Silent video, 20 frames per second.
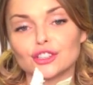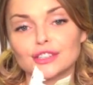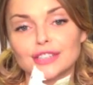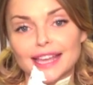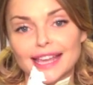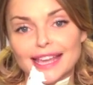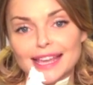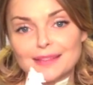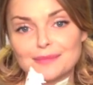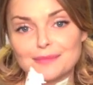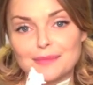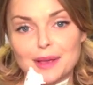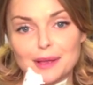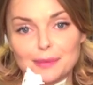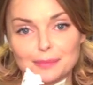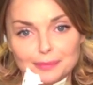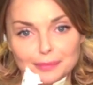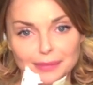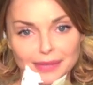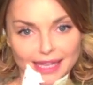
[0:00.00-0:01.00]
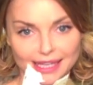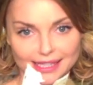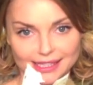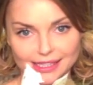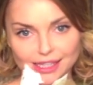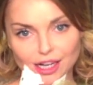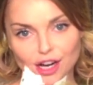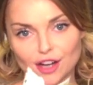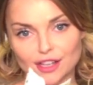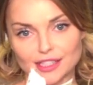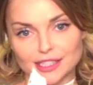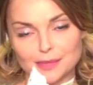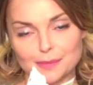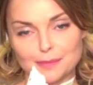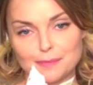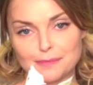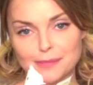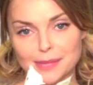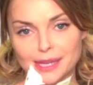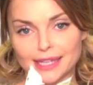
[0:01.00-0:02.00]
name place cards
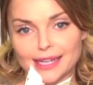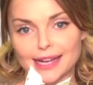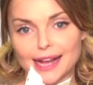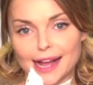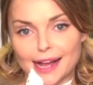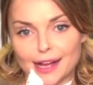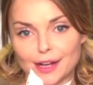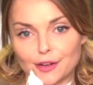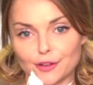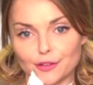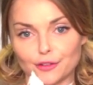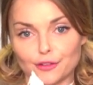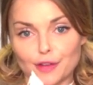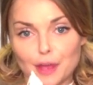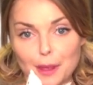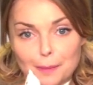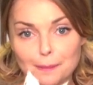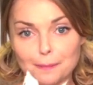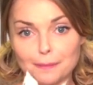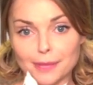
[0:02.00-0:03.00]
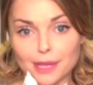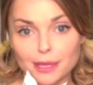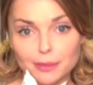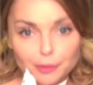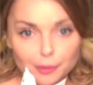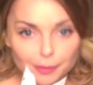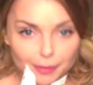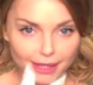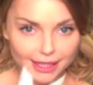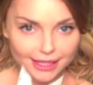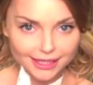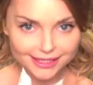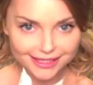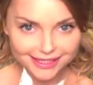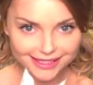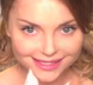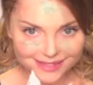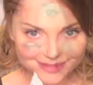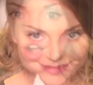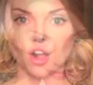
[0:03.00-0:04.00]
made out of paper
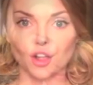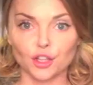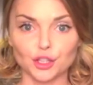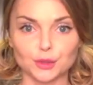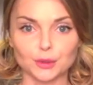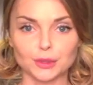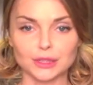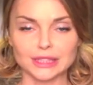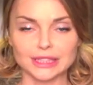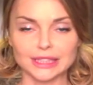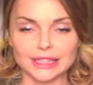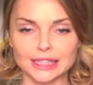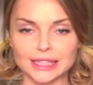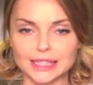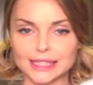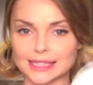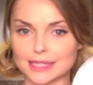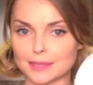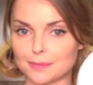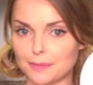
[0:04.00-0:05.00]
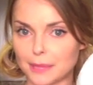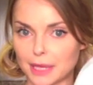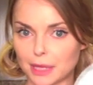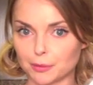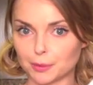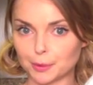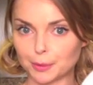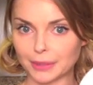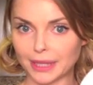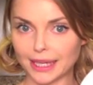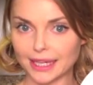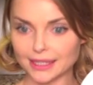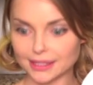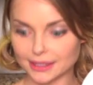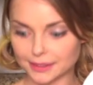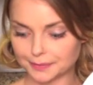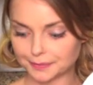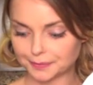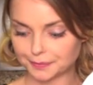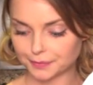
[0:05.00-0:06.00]
plates. All you will need is a paper
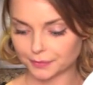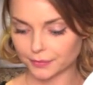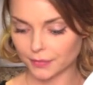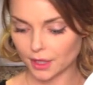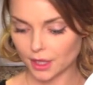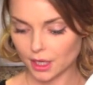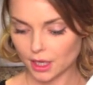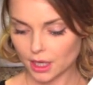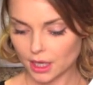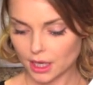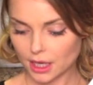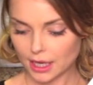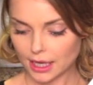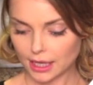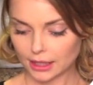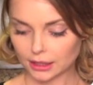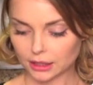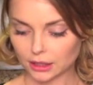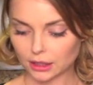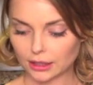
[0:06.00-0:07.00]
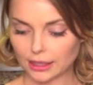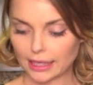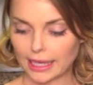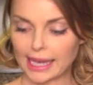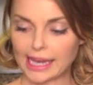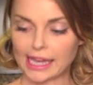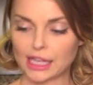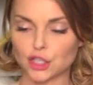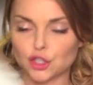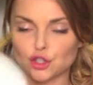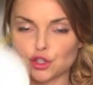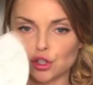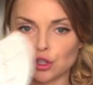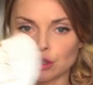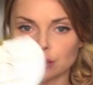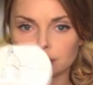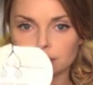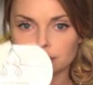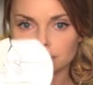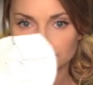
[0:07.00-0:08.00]
plate, a little
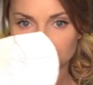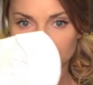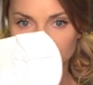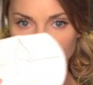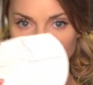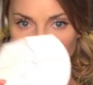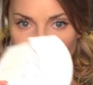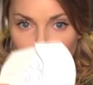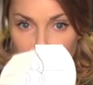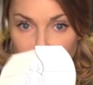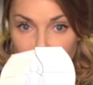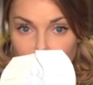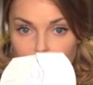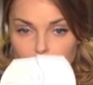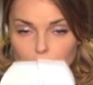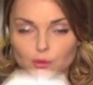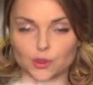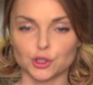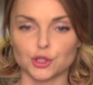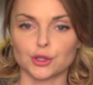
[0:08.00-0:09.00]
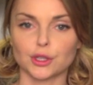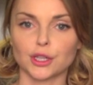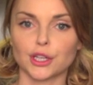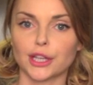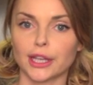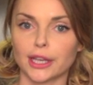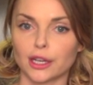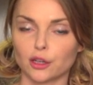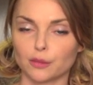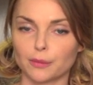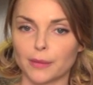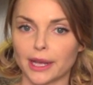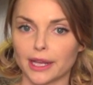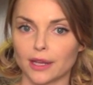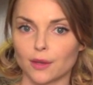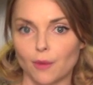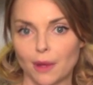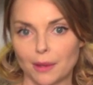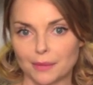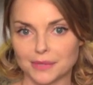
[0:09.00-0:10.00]
angel template, which you can get on my
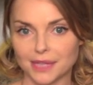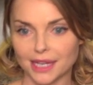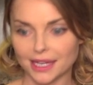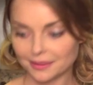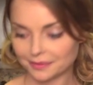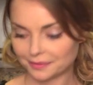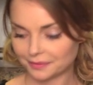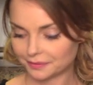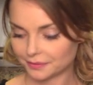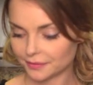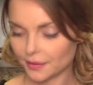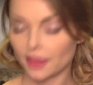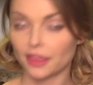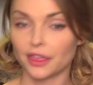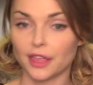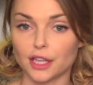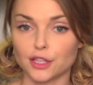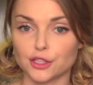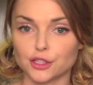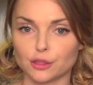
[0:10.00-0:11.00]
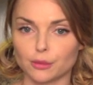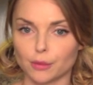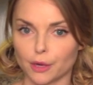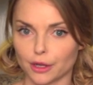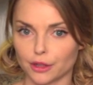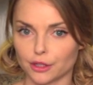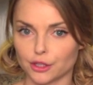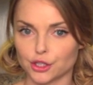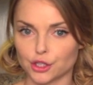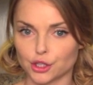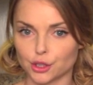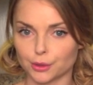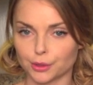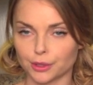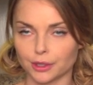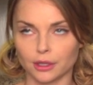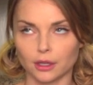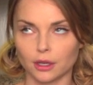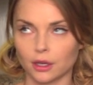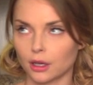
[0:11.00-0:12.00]
website. Thanks to Martha
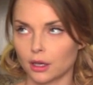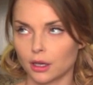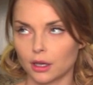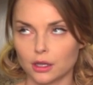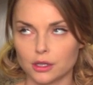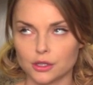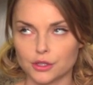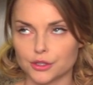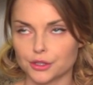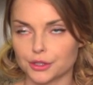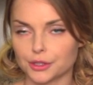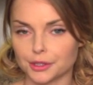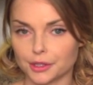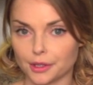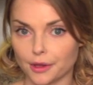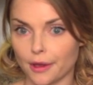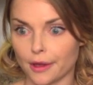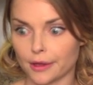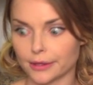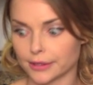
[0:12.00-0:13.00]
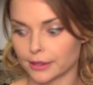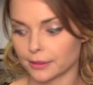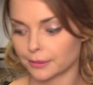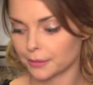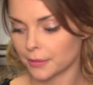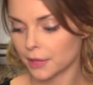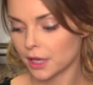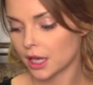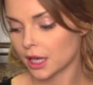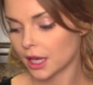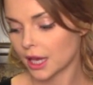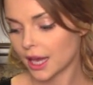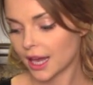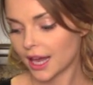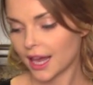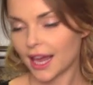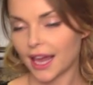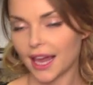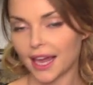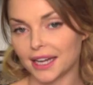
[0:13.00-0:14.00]
Stewart, she's awesome.
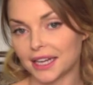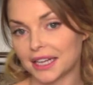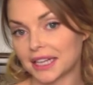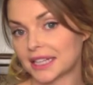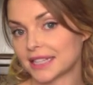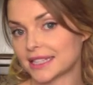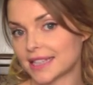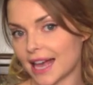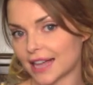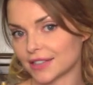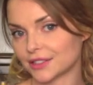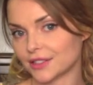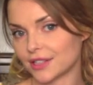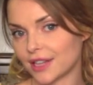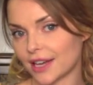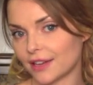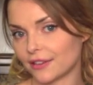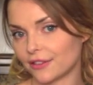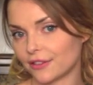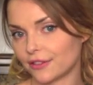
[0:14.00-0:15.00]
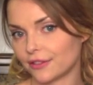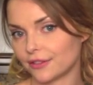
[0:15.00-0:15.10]
And an X-Acto knife.